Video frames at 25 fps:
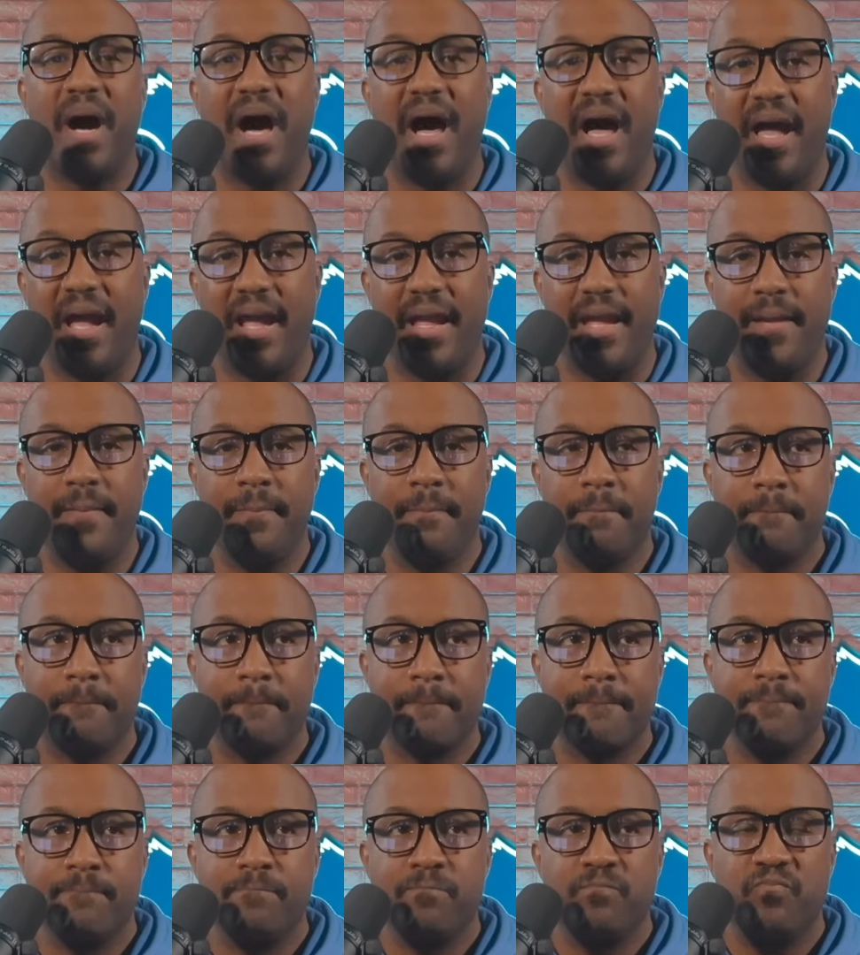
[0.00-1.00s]
by
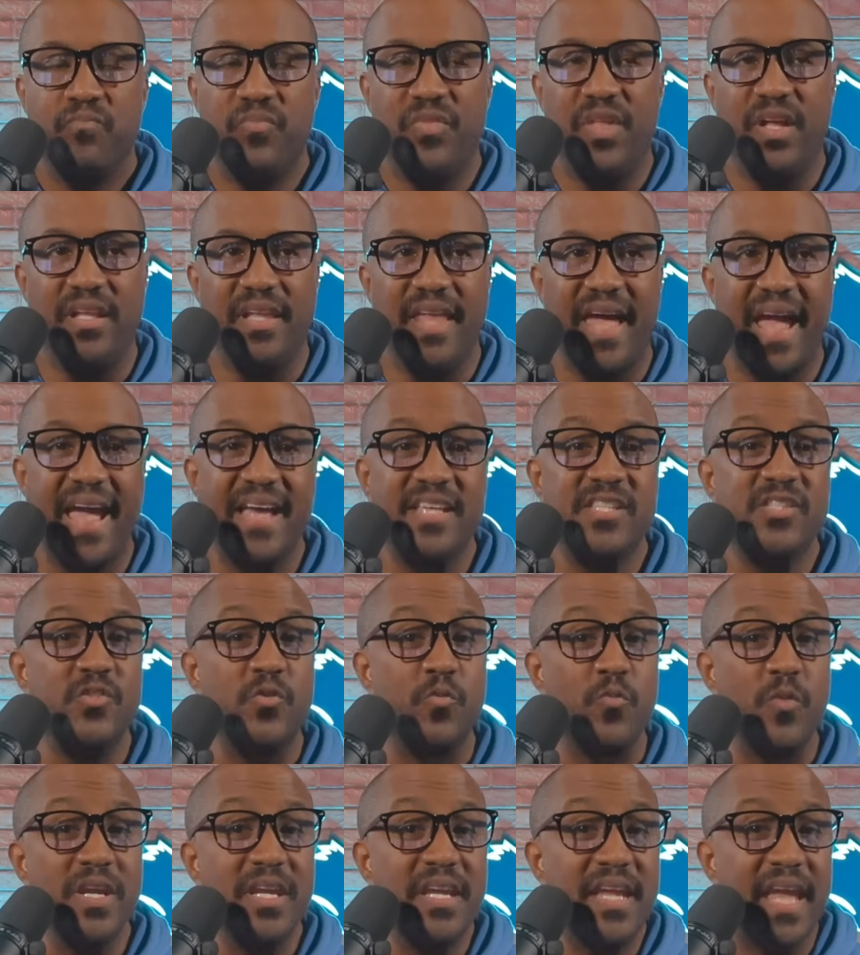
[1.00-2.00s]
the
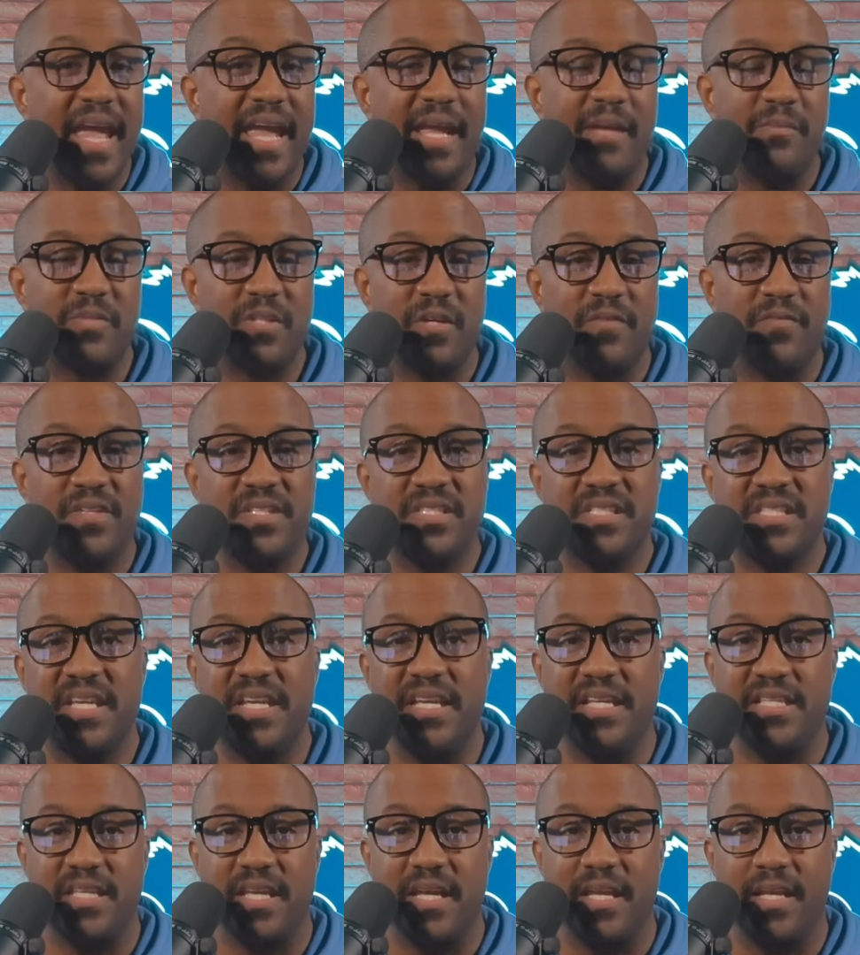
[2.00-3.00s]
last three games of the
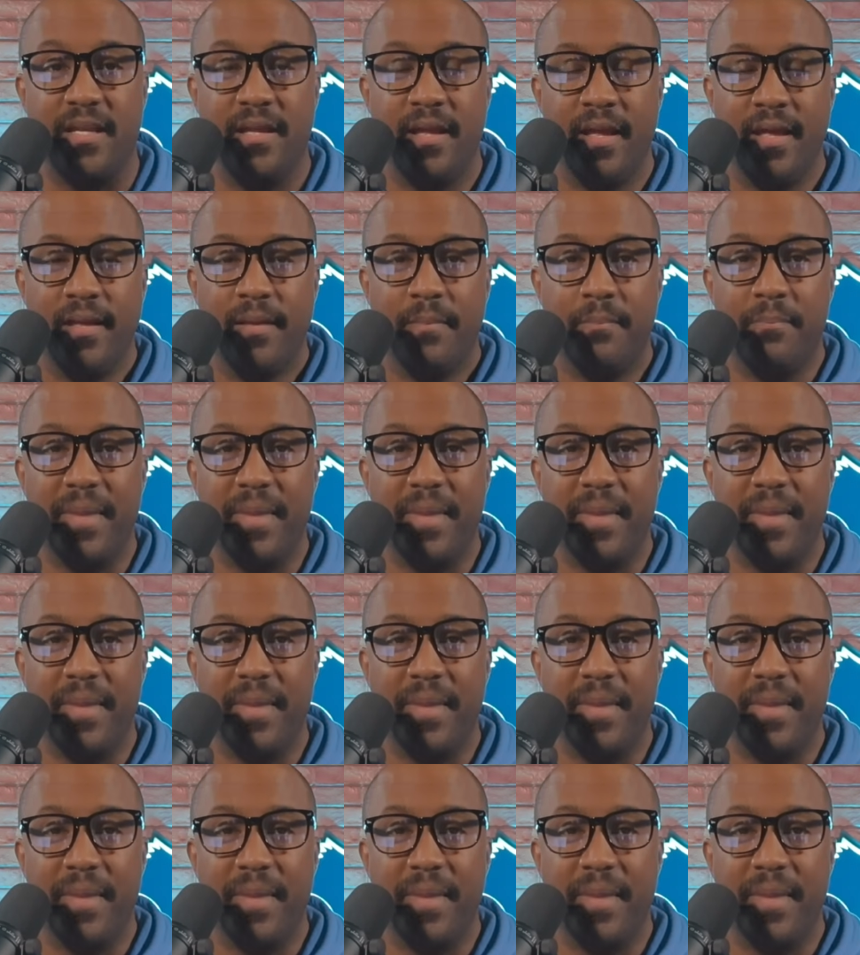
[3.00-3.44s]
season